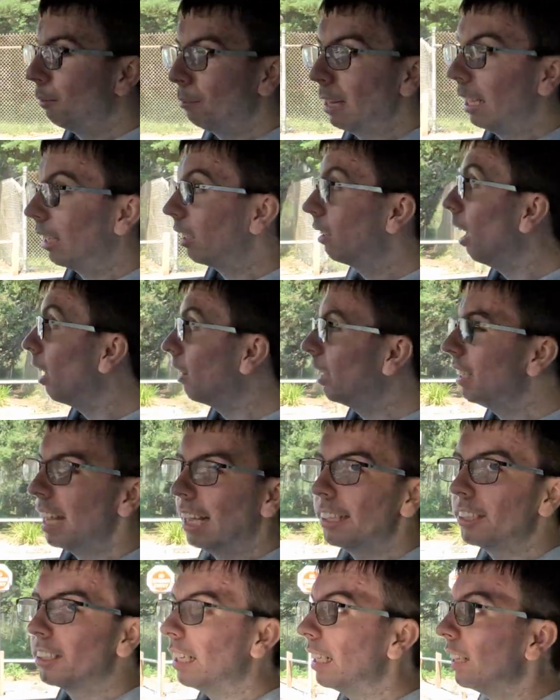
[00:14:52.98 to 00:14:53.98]
Be like cutting
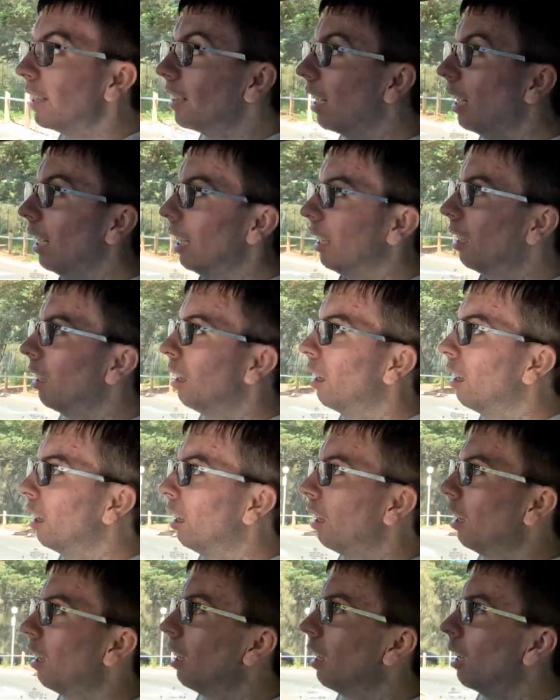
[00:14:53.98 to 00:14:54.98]
edge in its day.
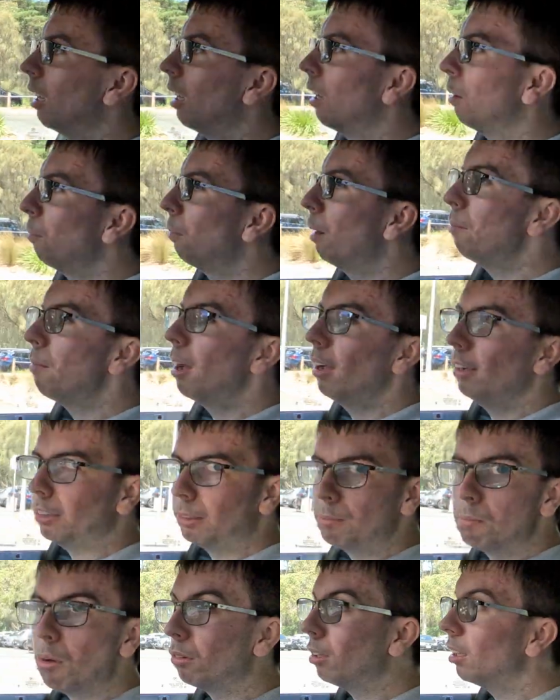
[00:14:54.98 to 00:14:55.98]
But
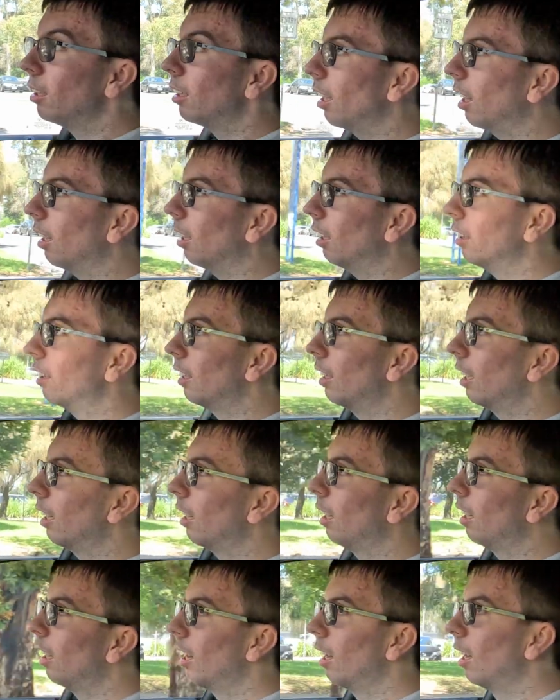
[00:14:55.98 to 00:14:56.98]
most modern cars,
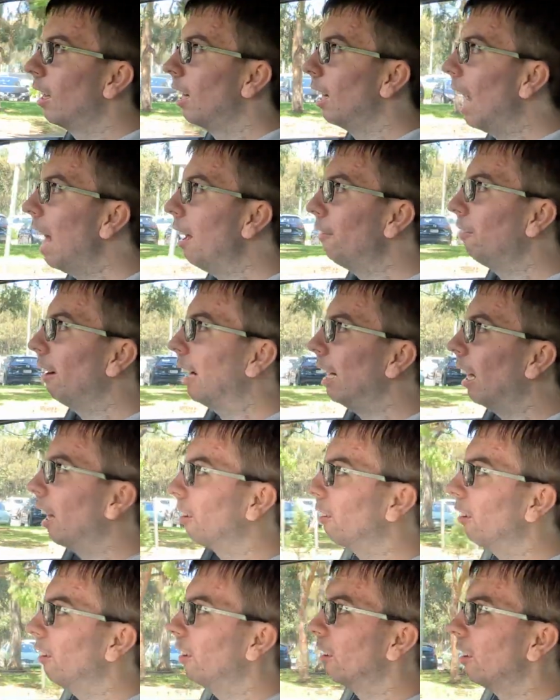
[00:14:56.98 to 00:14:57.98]
have
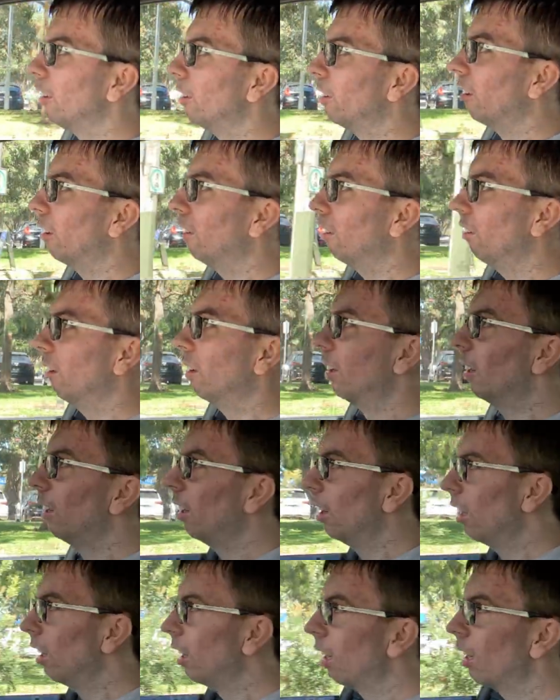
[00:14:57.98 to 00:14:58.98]
radar cruise control,
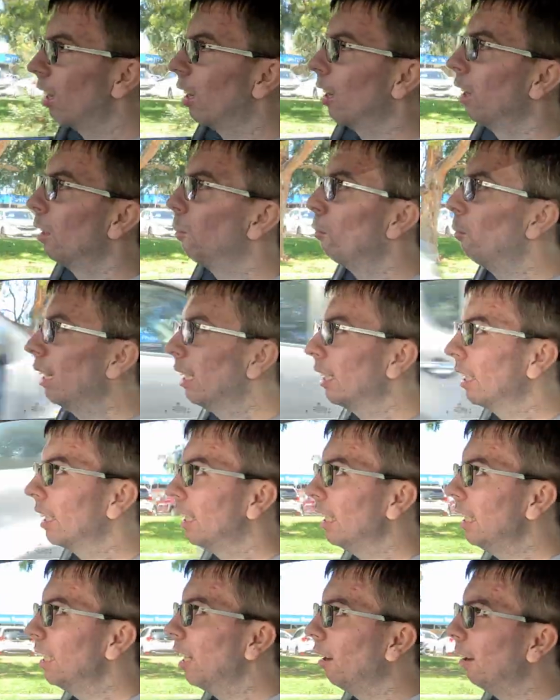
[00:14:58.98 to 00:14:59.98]
which,
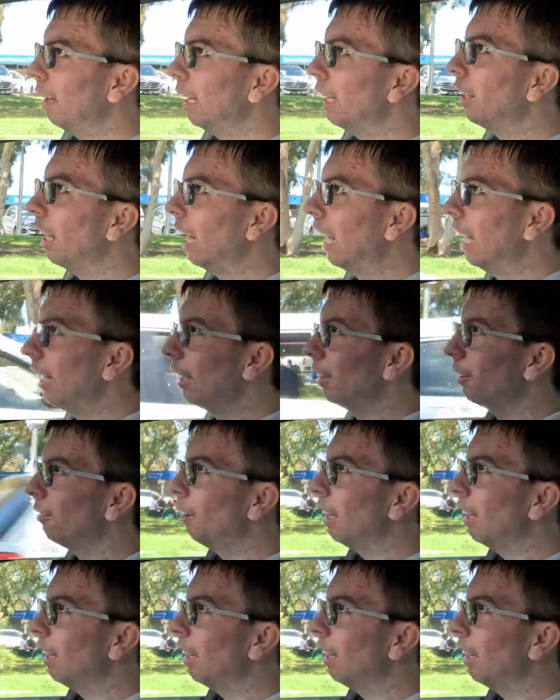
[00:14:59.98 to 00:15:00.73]
you know, it's